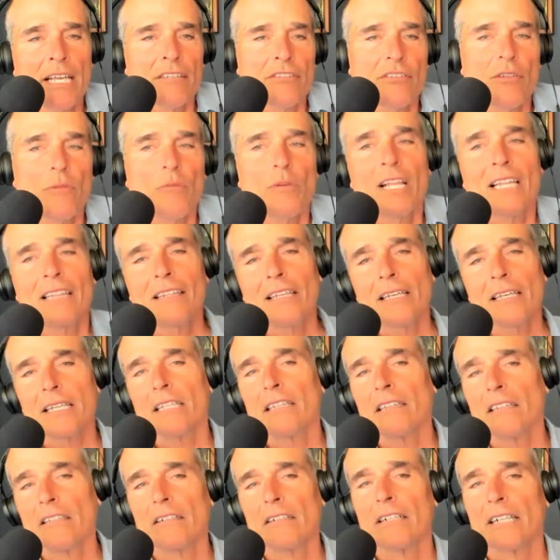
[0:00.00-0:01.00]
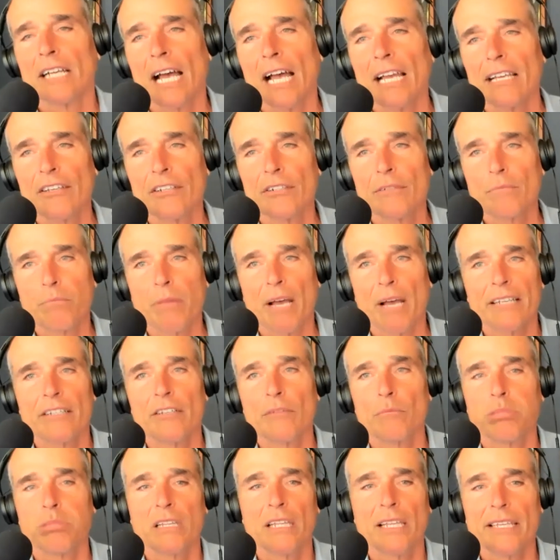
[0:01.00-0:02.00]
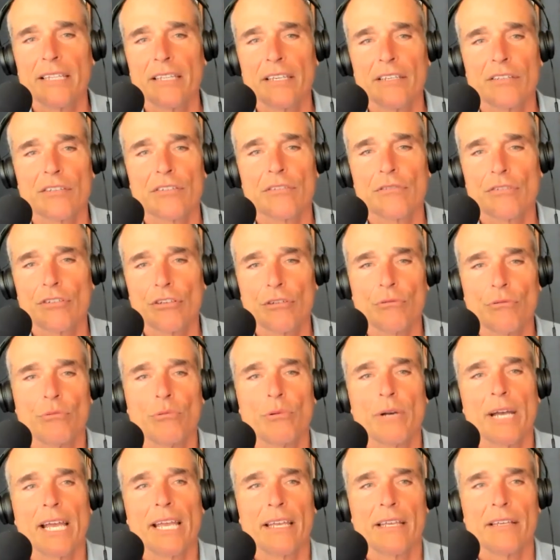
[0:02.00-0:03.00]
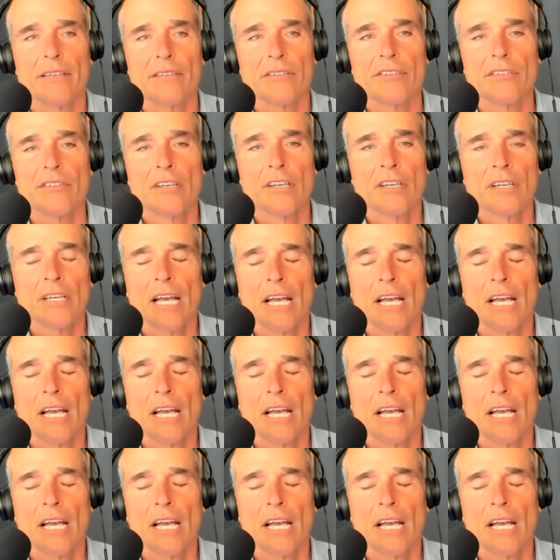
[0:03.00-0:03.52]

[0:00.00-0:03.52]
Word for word: So look, look, I could I could play this two ways.